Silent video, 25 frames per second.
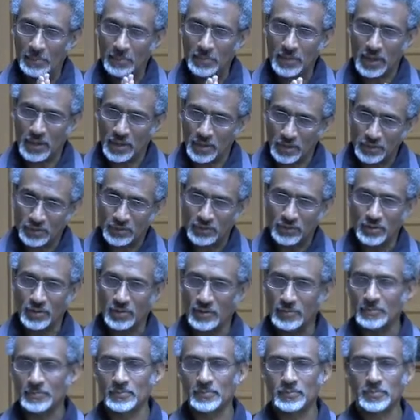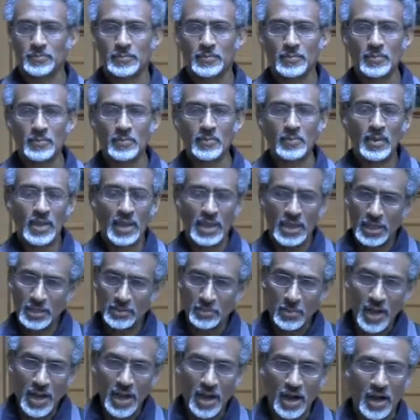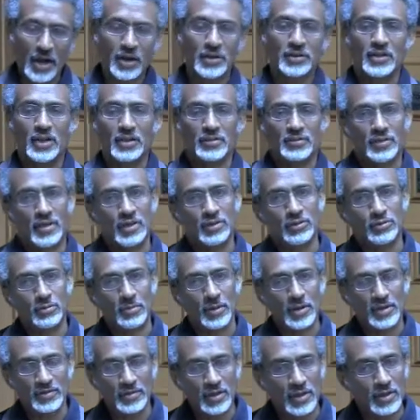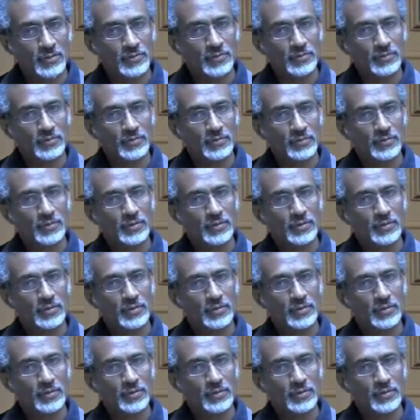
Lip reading: because in my heart I say to myself,